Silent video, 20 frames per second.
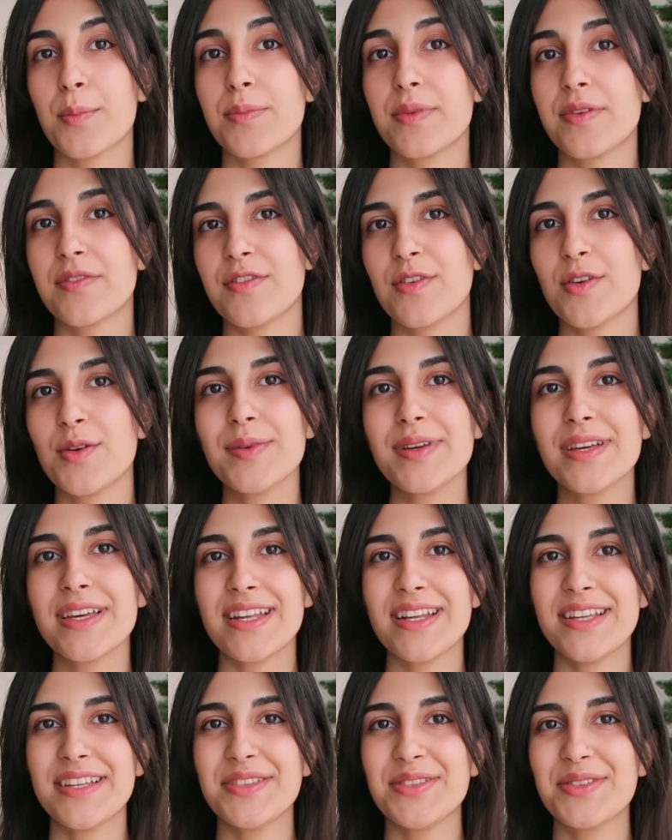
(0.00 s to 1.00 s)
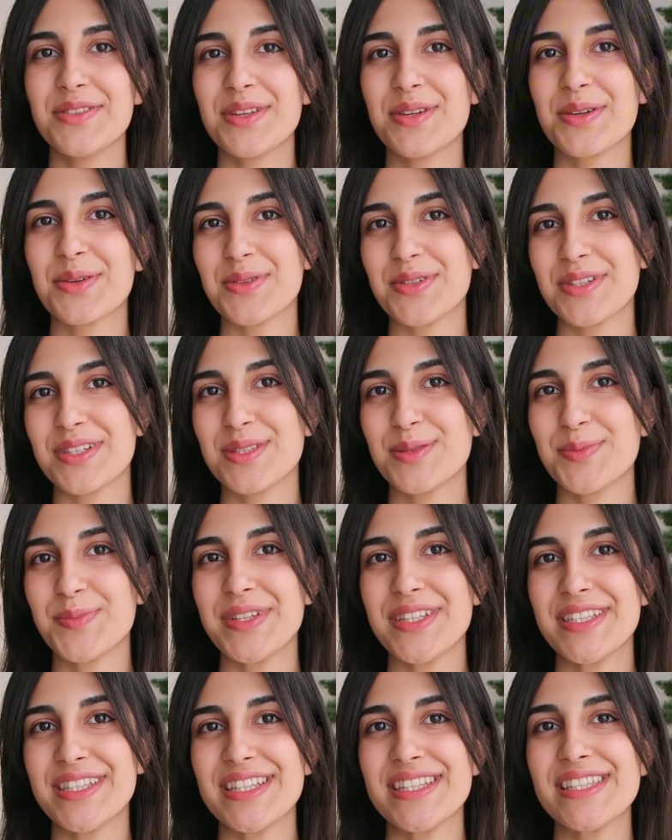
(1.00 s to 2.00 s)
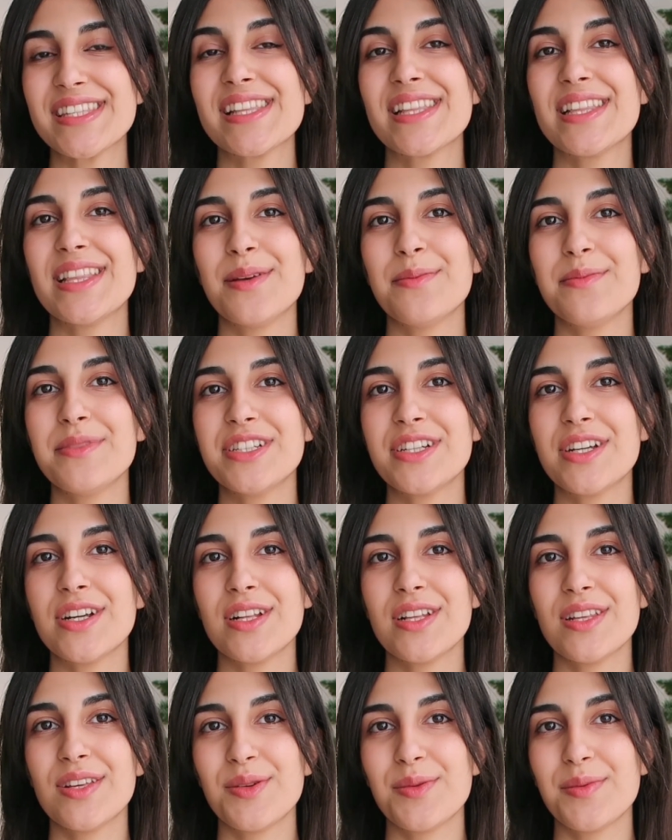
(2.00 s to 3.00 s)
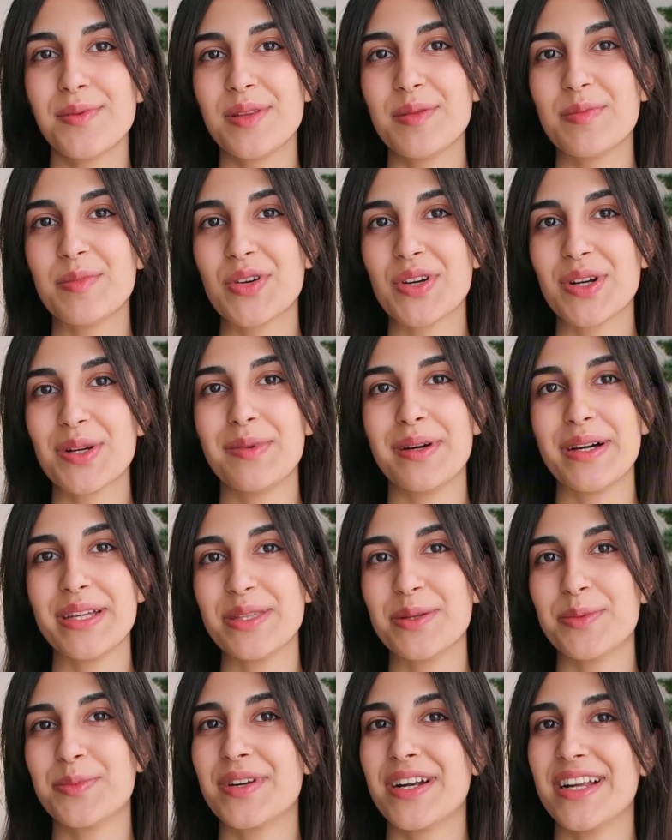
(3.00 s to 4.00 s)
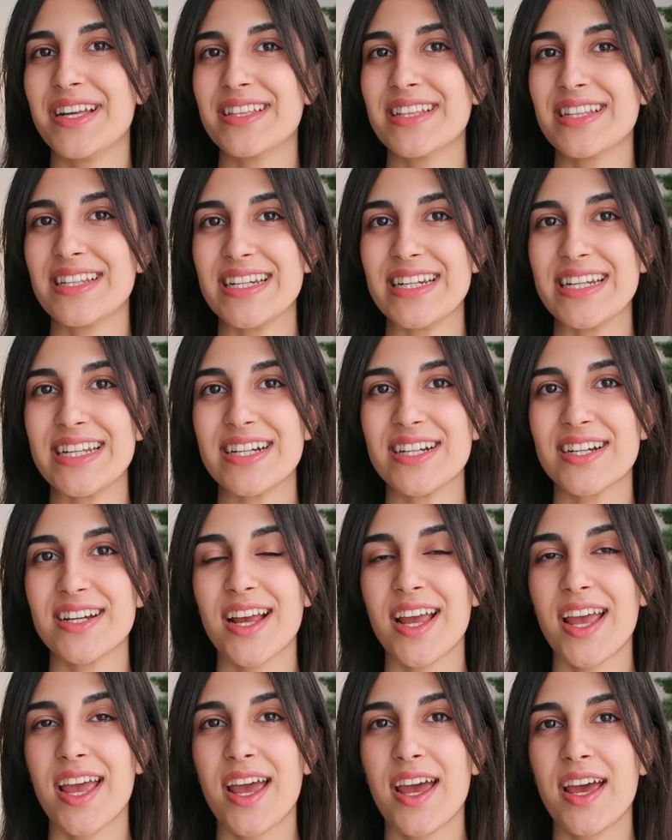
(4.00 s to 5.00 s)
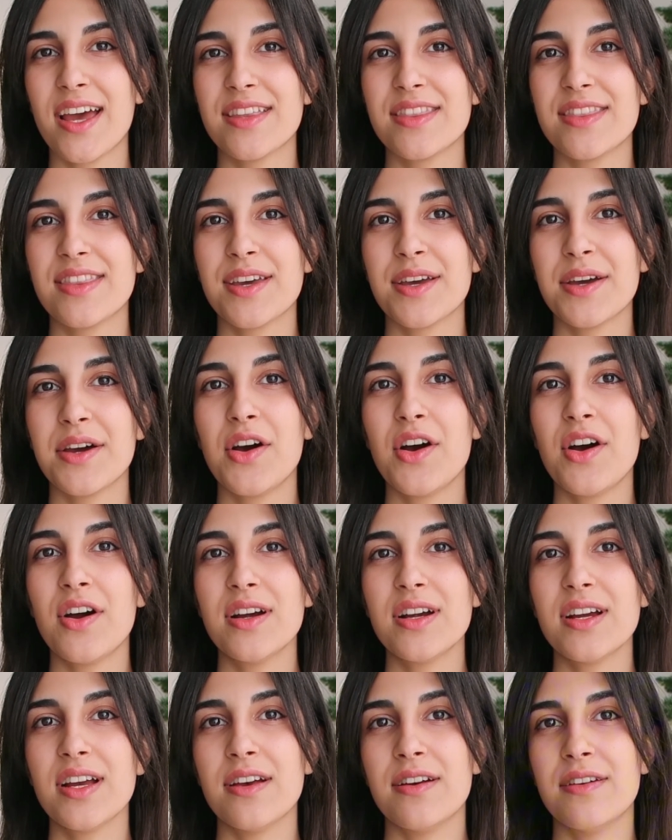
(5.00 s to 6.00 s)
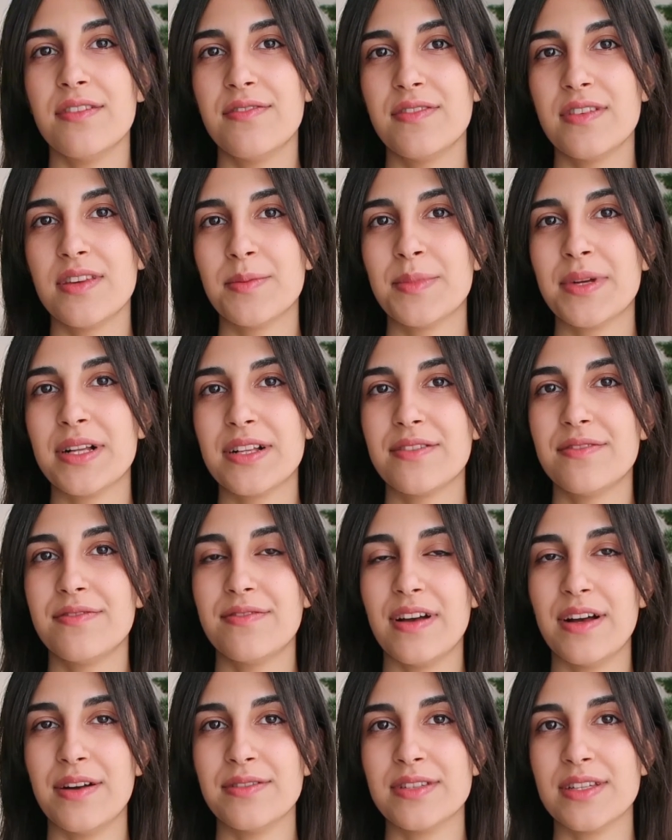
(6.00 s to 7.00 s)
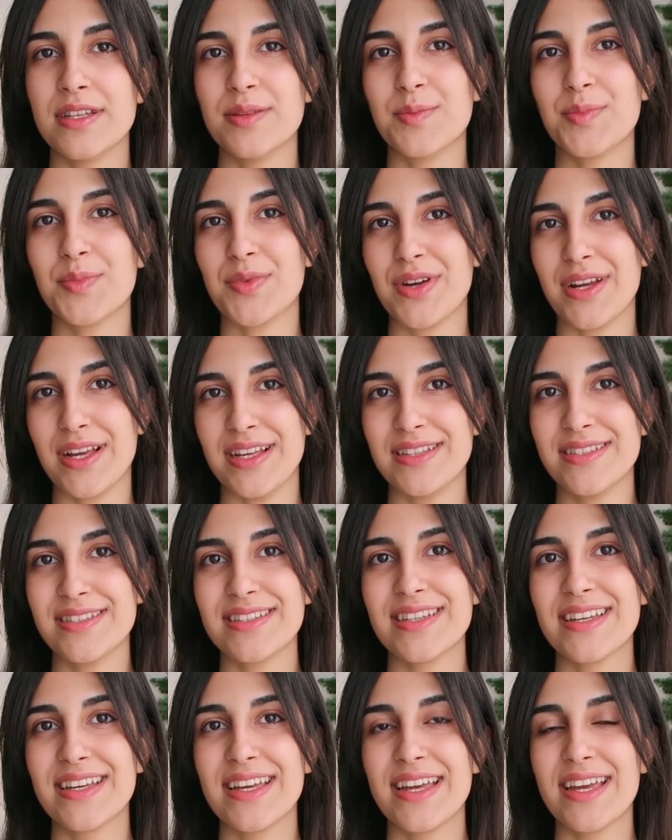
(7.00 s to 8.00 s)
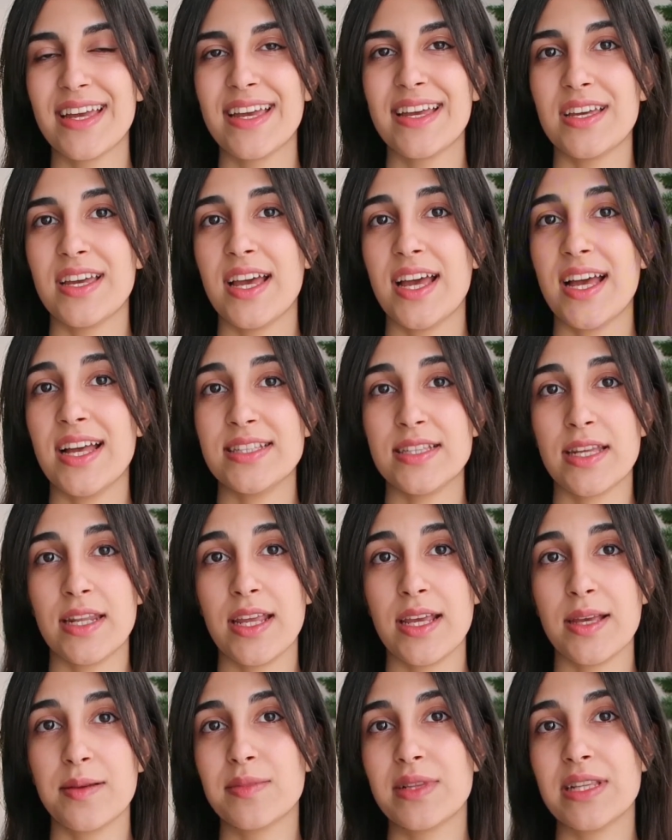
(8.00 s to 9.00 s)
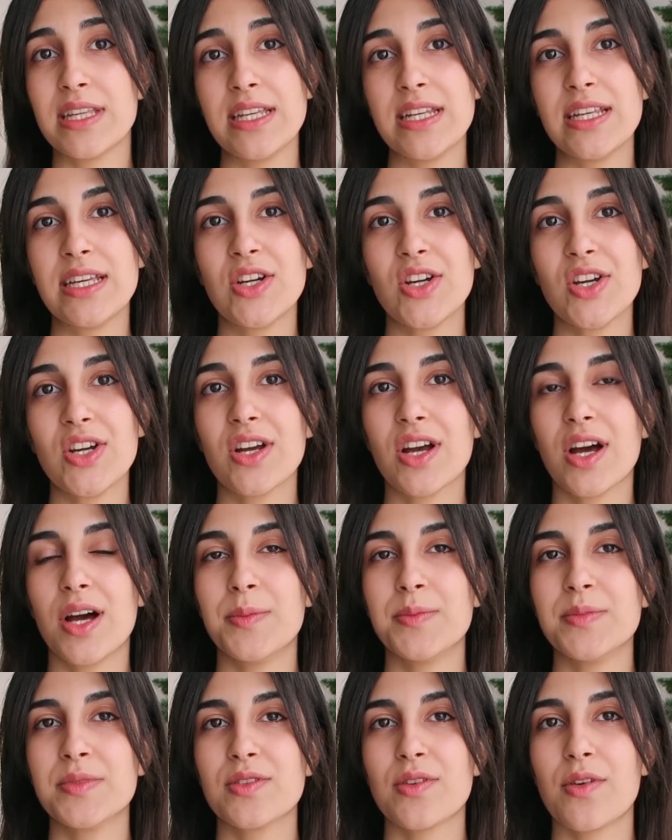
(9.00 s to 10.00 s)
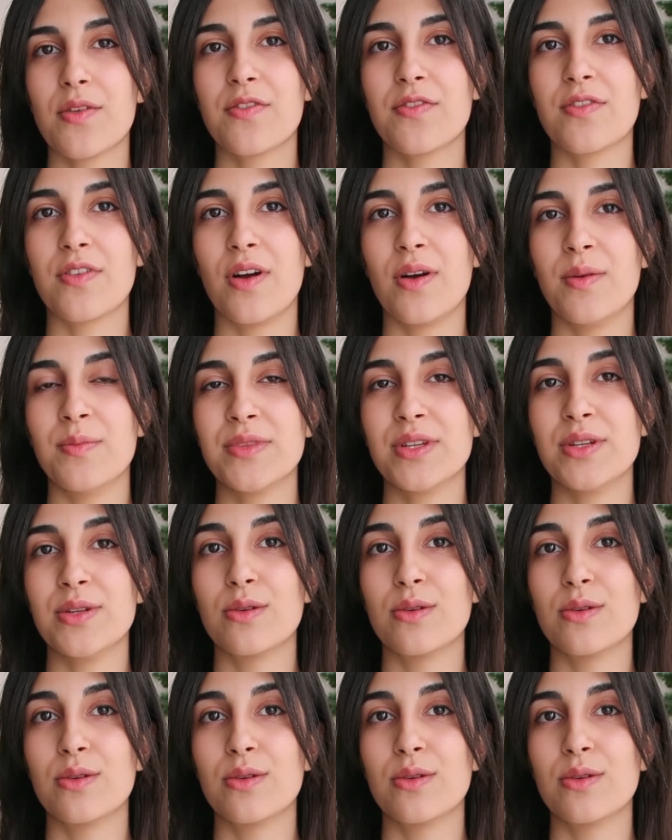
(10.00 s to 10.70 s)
Before we get into the gorgeous pieces, let me share a little bit more about the brand Linjer. They are a female-founded brand, and the name Linjer comes from the